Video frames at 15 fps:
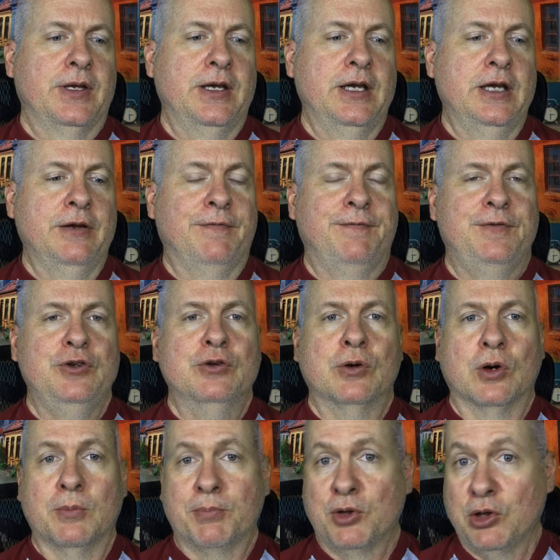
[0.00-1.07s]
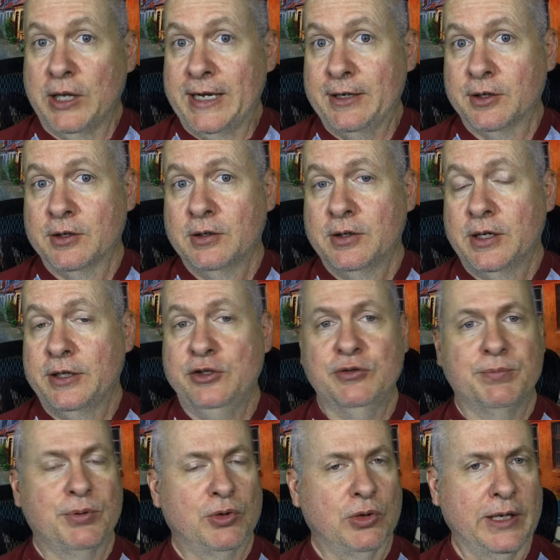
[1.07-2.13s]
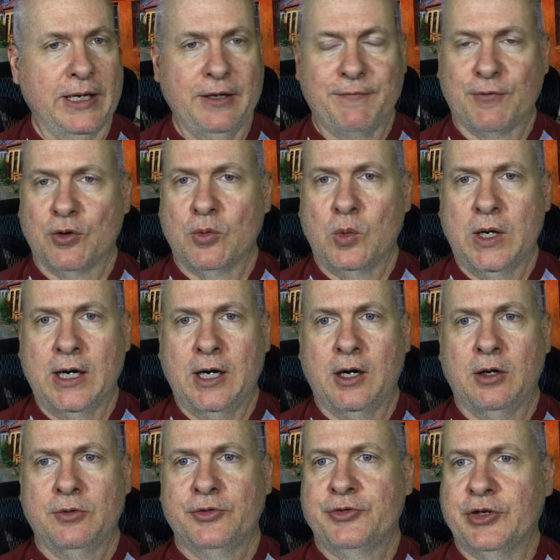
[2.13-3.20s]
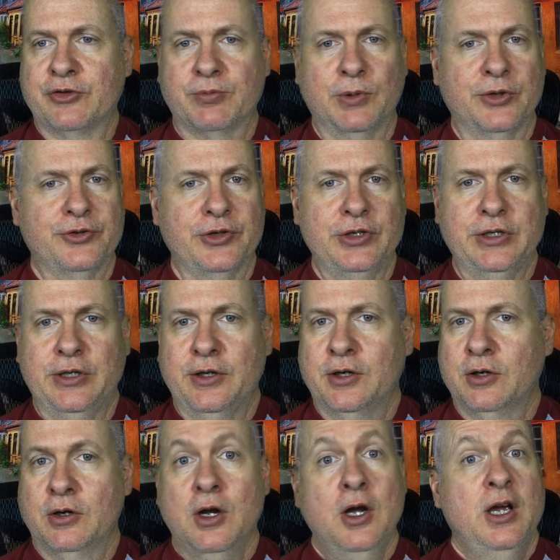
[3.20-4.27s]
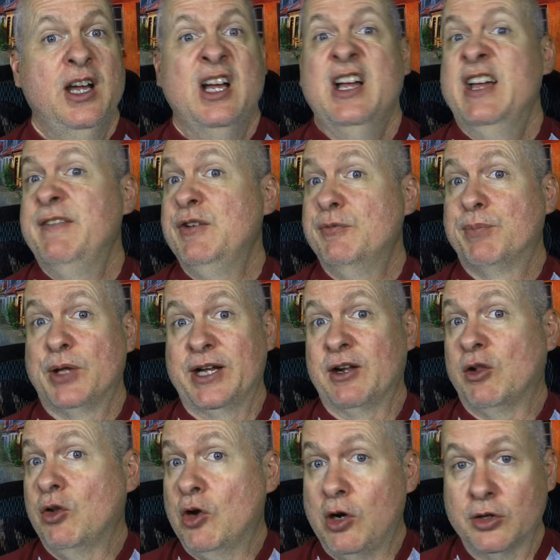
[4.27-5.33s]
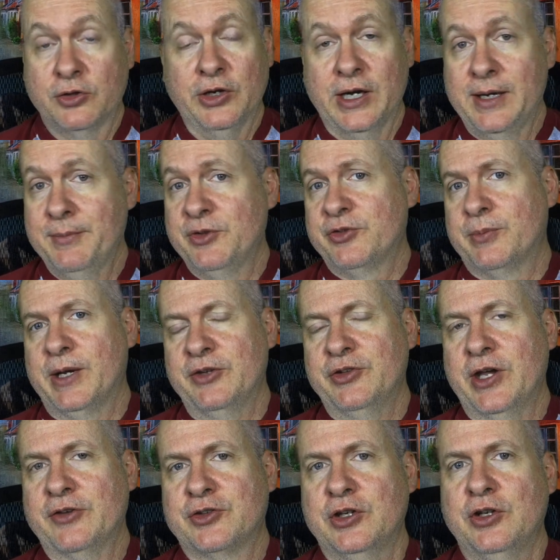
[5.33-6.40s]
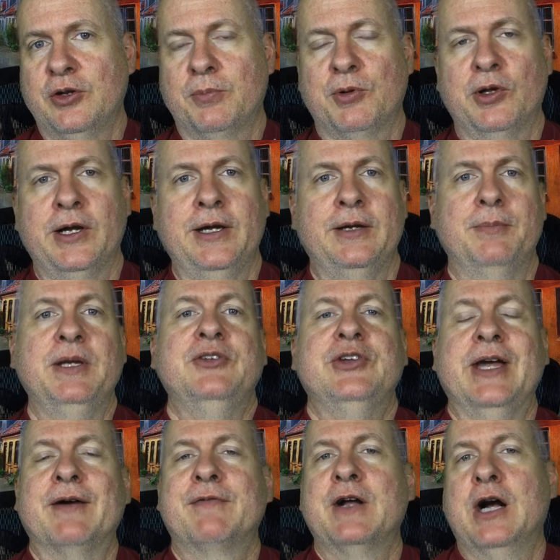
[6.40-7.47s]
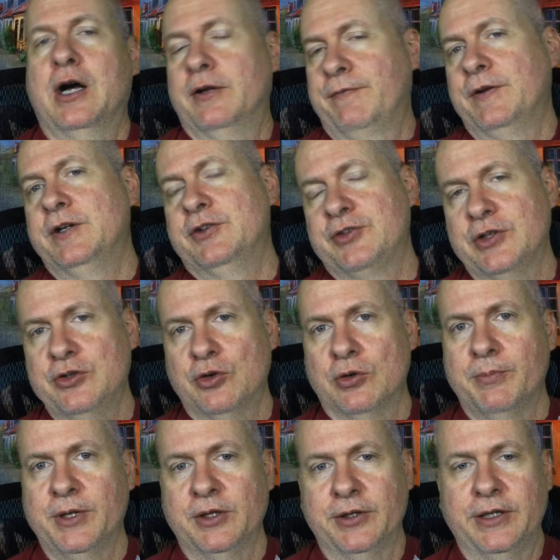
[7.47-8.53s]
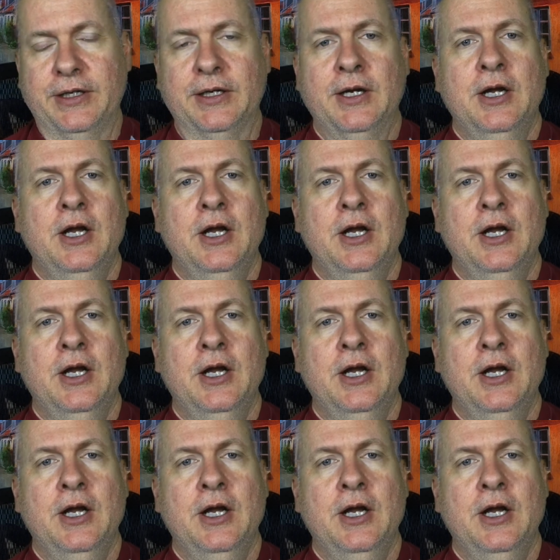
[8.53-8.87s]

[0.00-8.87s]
If you're a player and you played for a while, 6 months, a year, if you've played a long time and somebody's asking you to play, it means they have confidence in your ability.